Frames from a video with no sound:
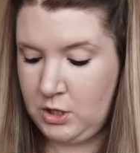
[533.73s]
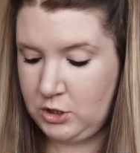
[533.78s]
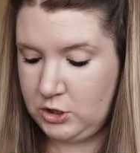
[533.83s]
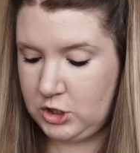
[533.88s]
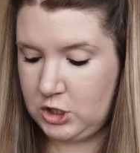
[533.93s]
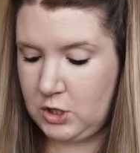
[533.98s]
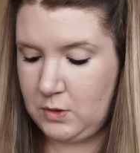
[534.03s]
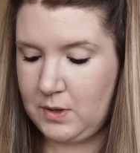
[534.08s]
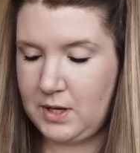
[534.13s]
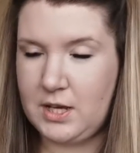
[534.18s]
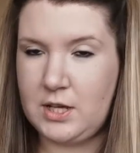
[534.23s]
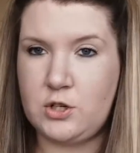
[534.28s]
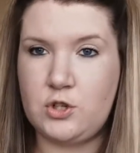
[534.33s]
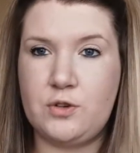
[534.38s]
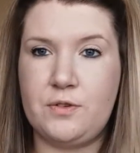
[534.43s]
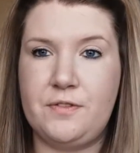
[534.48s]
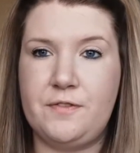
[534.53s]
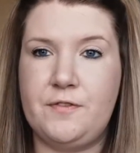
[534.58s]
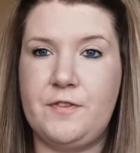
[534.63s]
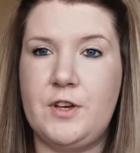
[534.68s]
So here's
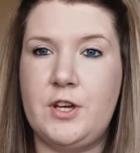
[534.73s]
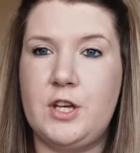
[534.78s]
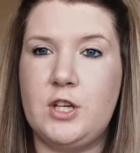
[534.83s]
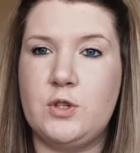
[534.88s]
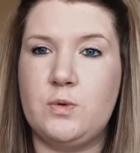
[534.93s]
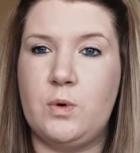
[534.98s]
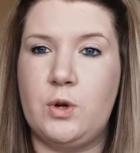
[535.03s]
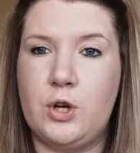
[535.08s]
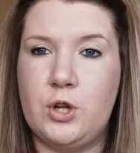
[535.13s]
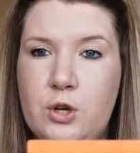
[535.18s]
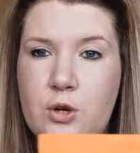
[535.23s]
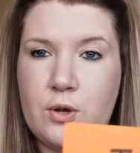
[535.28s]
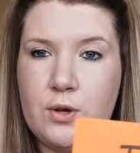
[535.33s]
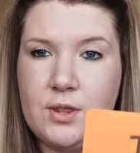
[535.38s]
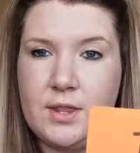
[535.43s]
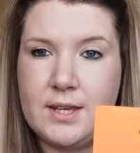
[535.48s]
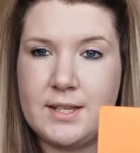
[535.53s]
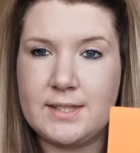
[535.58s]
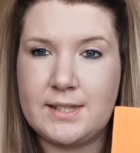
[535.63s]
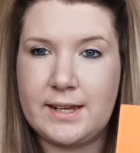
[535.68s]
your first one. Who
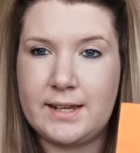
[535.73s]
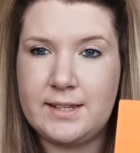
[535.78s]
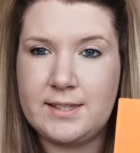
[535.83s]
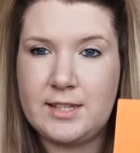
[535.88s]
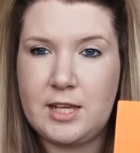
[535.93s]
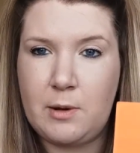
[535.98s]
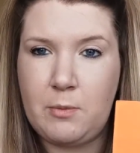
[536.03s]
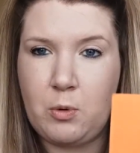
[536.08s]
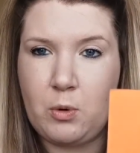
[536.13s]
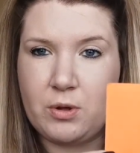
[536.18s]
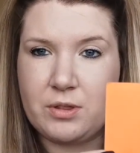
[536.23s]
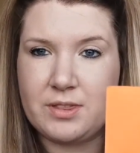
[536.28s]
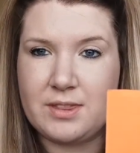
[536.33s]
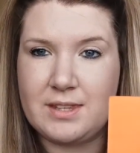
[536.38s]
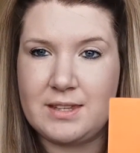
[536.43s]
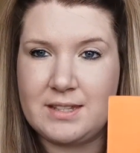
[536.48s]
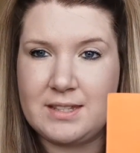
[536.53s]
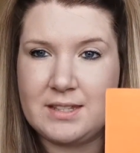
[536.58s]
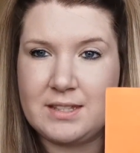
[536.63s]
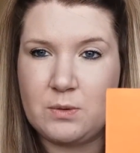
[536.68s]
thinks they can tell me what
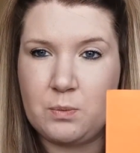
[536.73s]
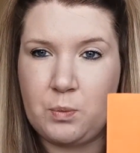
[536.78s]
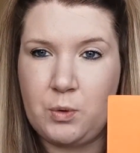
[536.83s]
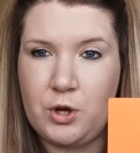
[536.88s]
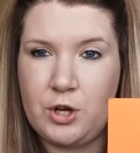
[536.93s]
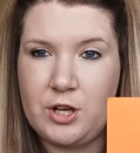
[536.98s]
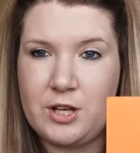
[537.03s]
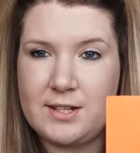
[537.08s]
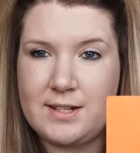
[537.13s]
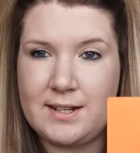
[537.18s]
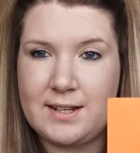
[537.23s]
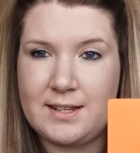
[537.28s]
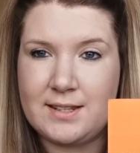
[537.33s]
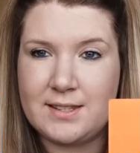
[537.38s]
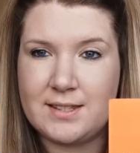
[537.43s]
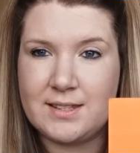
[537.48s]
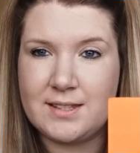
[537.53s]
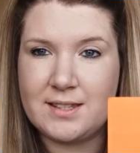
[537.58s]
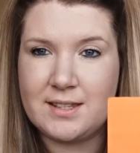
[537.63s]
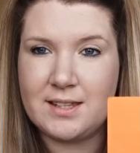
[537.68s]
this word
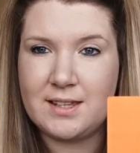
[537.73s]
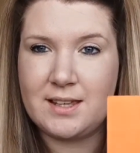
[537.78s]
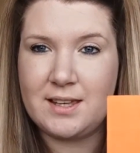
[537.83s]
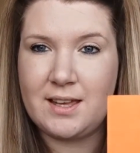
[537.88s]
is?